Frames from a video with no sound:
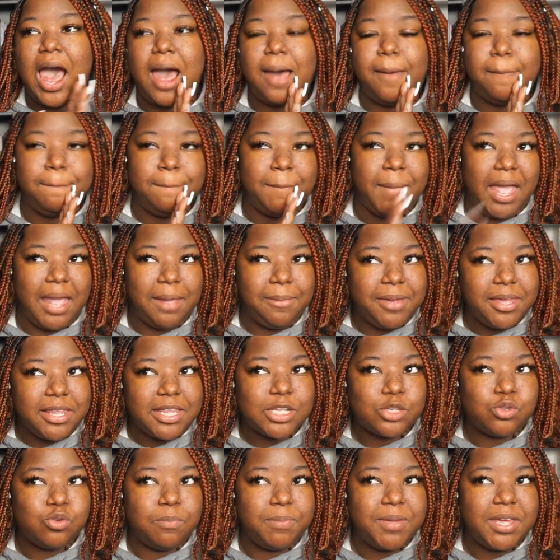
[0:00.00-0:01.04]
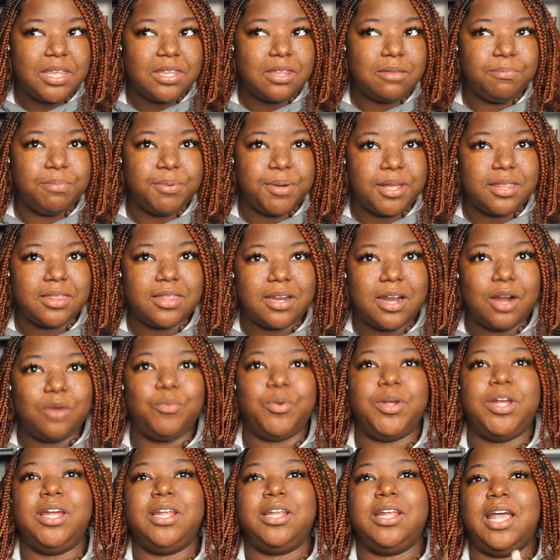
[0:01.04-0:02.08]
Maybe this will be the book that I
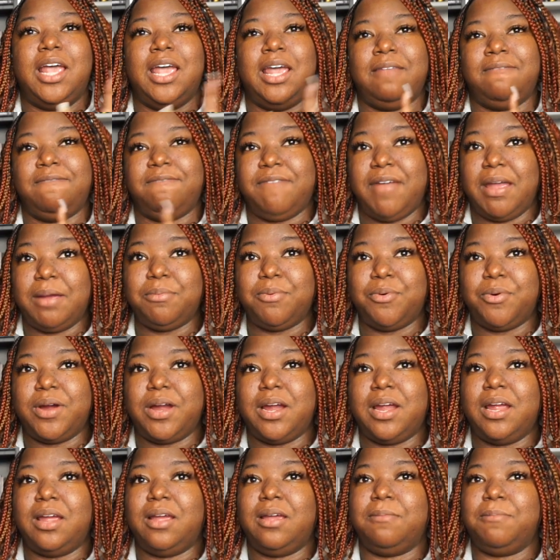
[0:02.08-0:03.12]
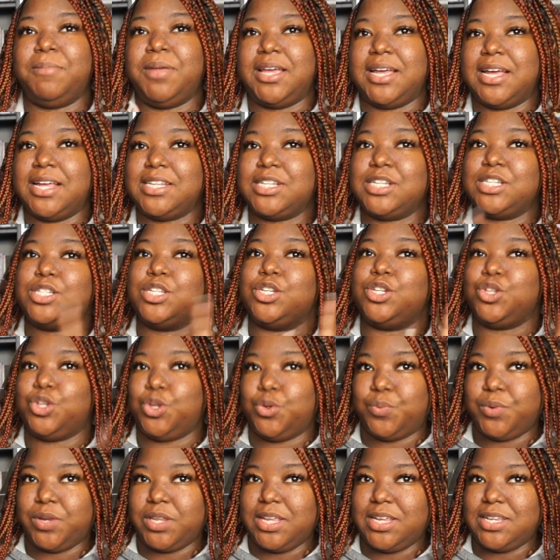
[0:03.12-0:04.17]
read in February because it's a new
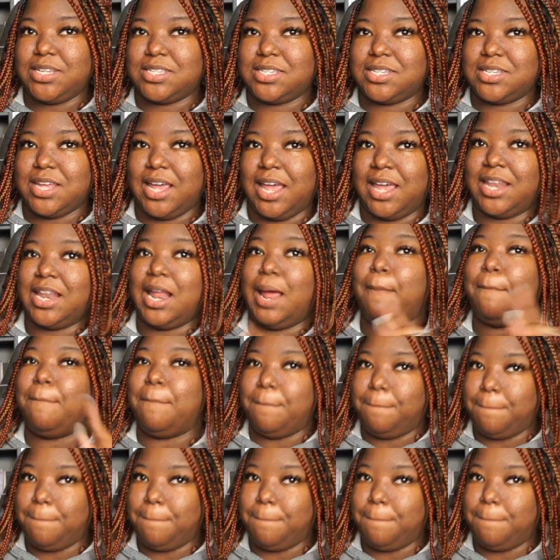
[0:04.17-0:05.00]
release and I